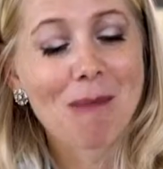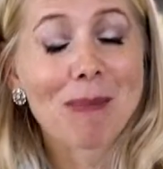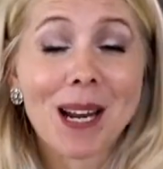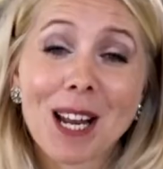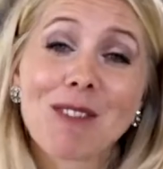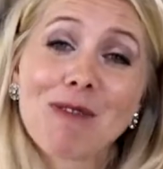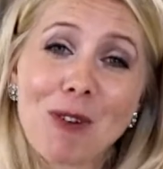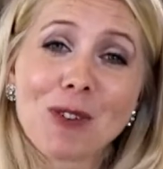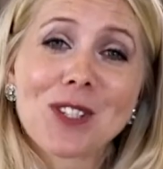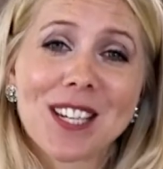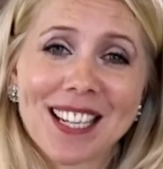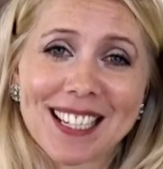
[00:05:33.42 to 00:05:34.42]
But
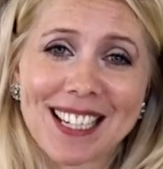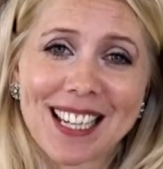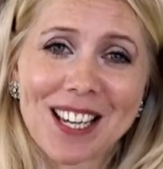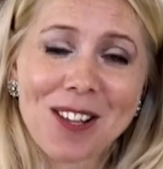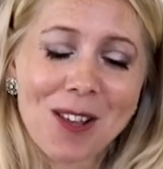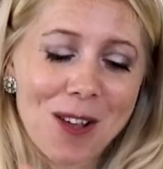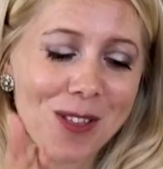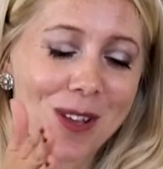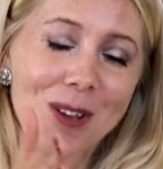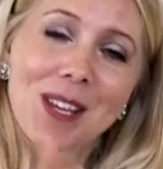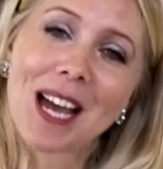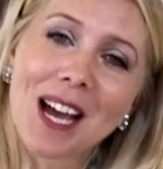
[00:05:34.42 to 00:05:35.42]
unfortunately,
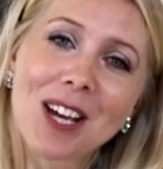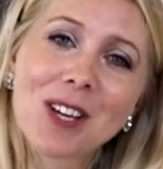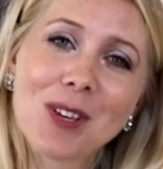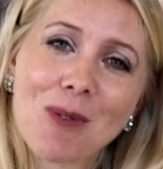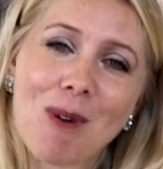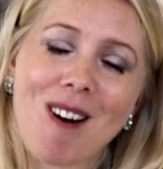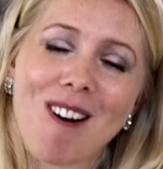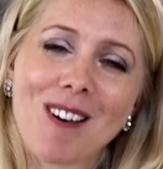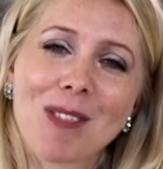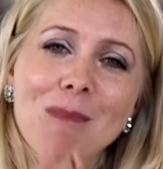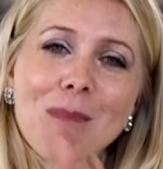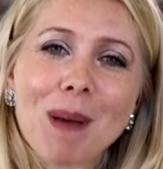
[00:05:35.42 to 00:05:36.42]
the younger you
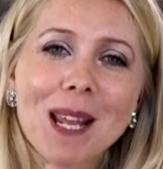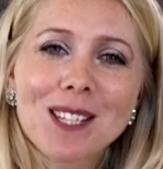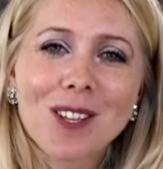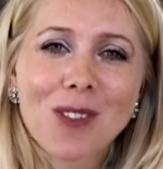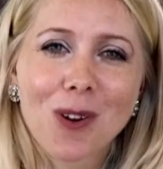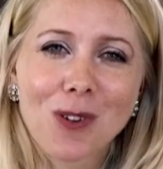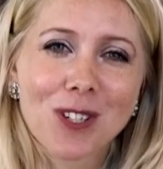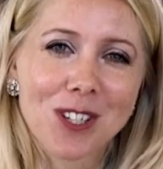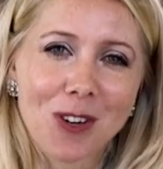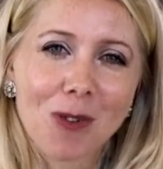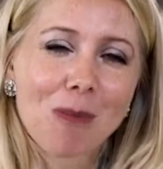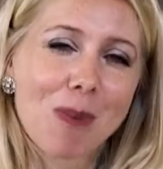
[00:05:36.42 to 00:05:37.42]
are, the better those
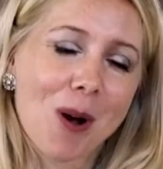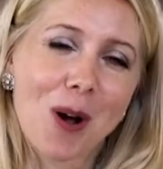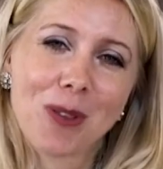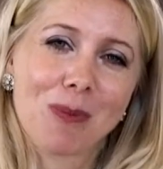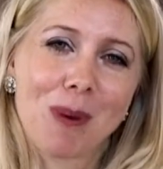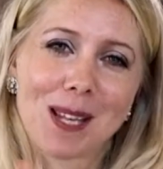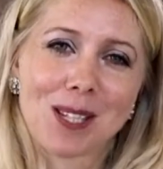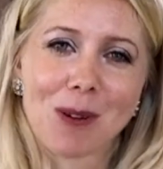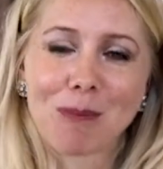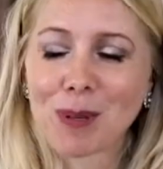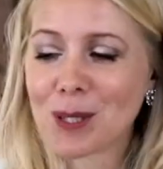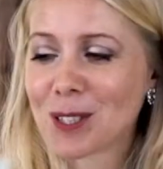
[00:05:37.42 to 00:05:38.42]
neural pathways
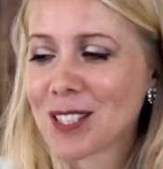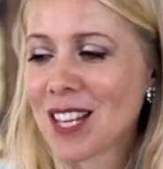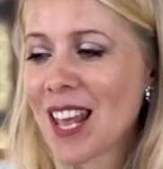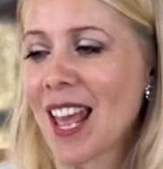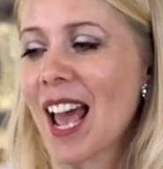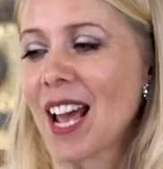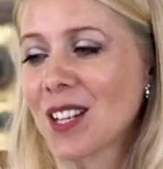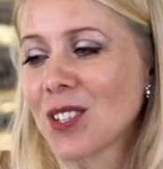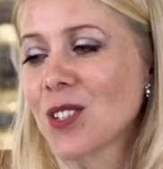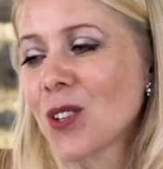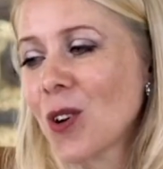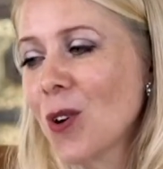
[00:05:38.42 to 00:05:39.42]
are built. And
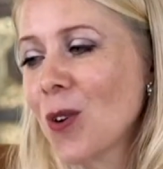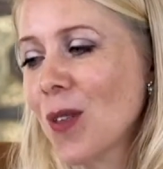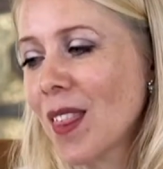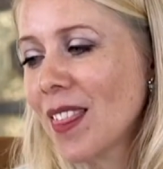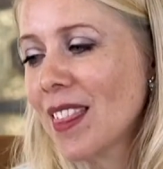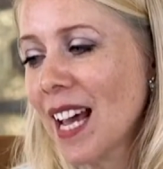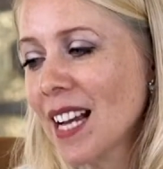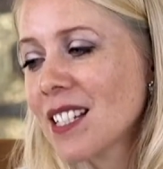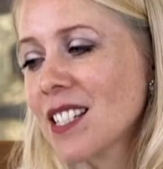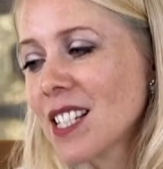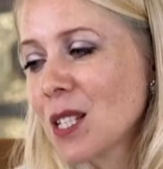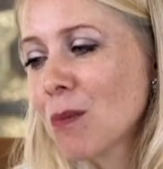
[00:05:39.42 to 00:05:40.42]
so that
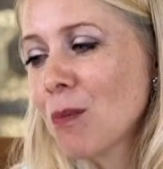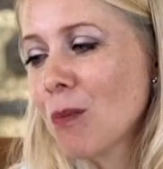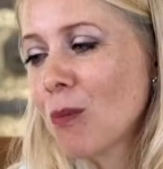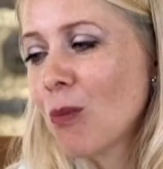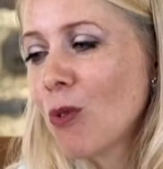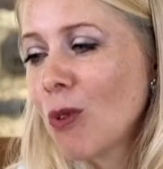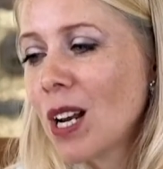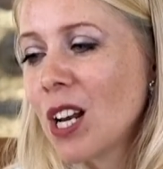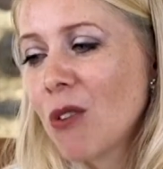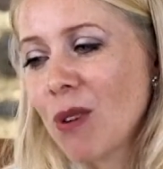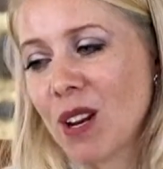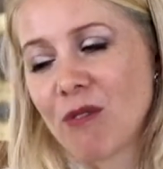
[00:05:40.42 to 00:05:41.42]
just
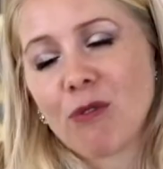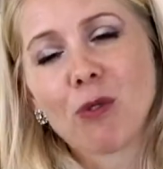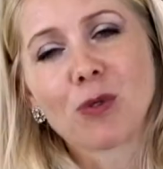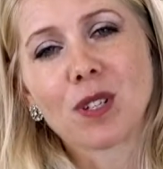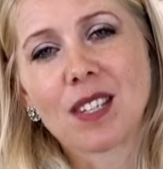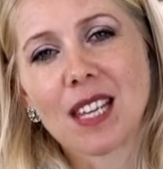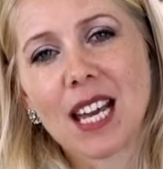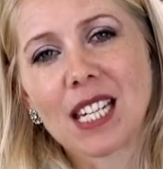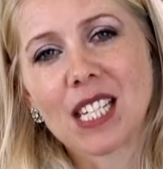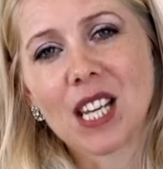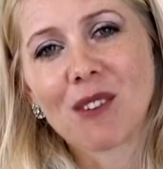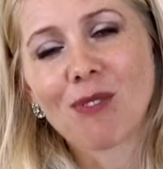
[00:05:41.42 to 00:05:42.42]
really reinforces the
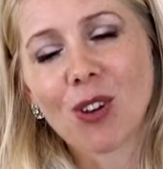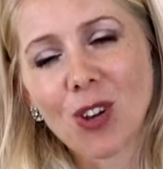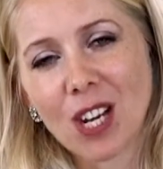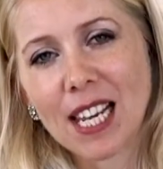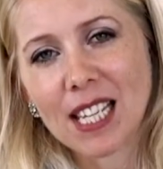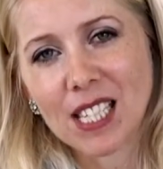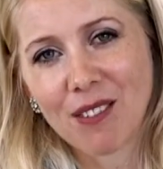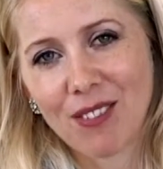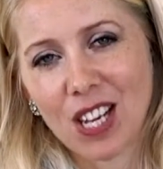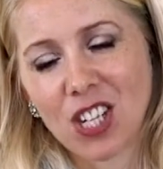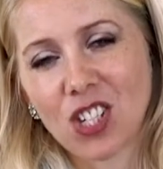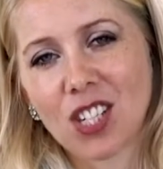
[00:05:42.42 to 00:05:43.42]
idea of early
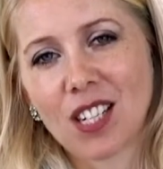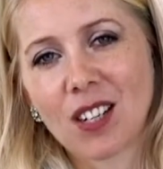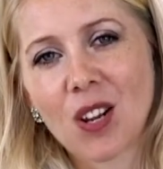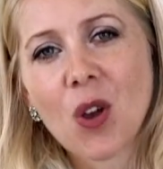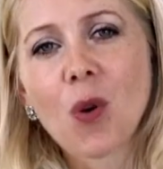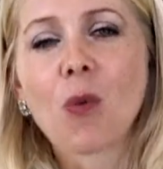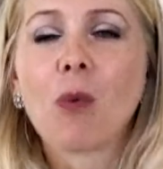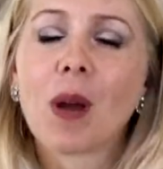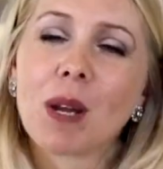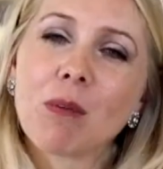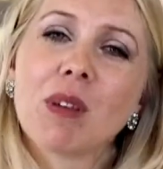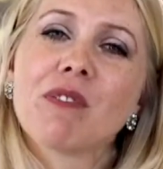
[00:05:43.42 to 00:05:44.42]
intervention.
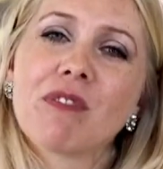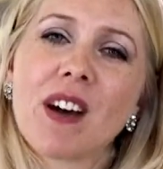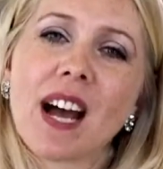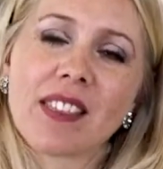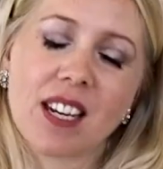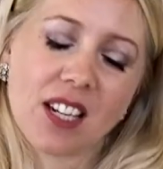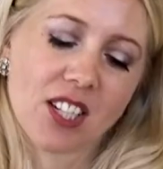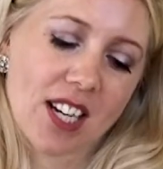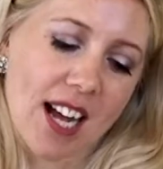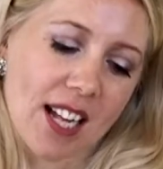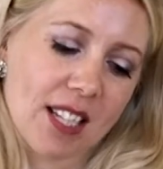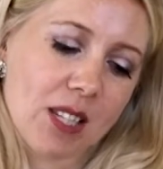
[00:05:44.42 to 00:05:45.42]
When we find that a
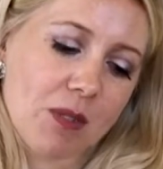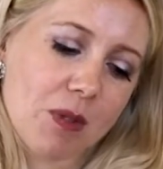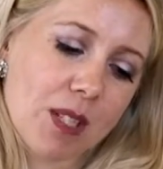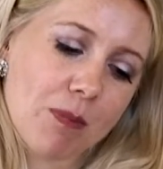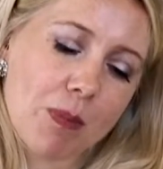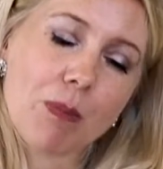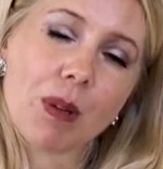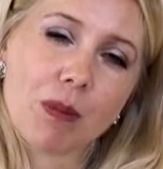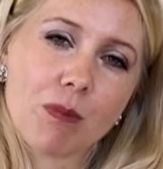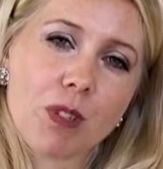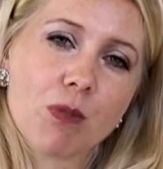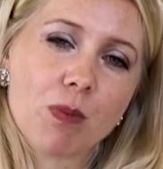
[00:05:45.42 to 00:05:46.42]
child
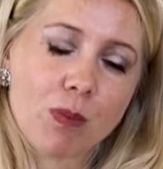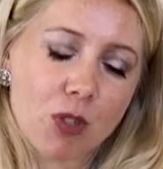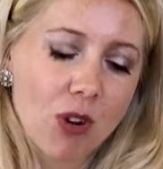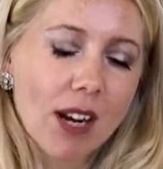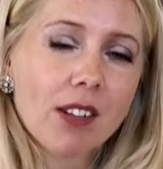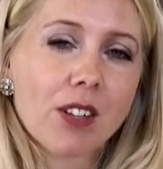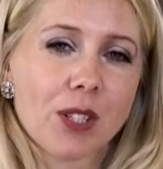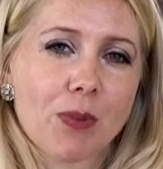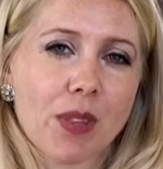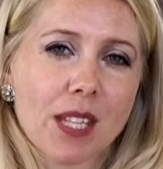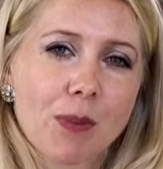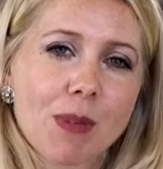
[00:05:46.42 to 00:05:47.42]
struggles
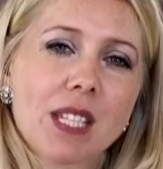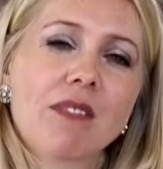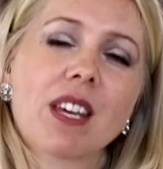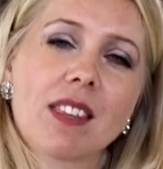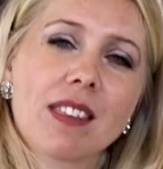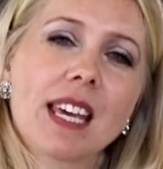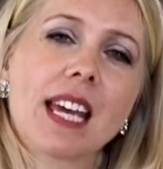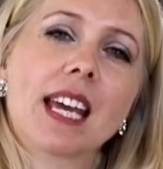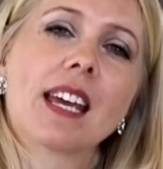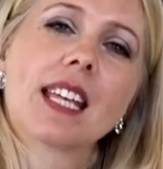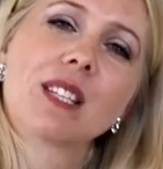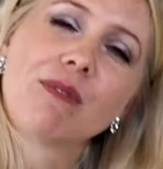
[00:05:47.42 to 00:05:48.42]
with a specific thing, it's